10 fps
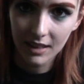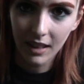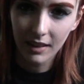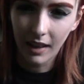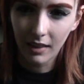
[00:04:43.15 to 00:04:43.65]
it
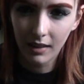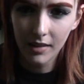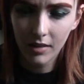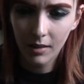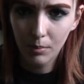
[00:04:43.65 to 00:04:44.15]
had that
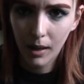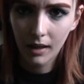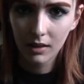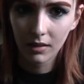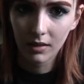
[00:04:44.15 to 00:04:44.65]
thing on the
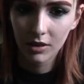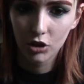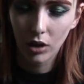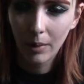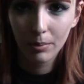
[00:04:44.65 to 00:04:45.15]
back, the
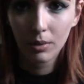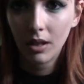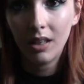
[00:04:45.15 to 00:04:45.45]
strap.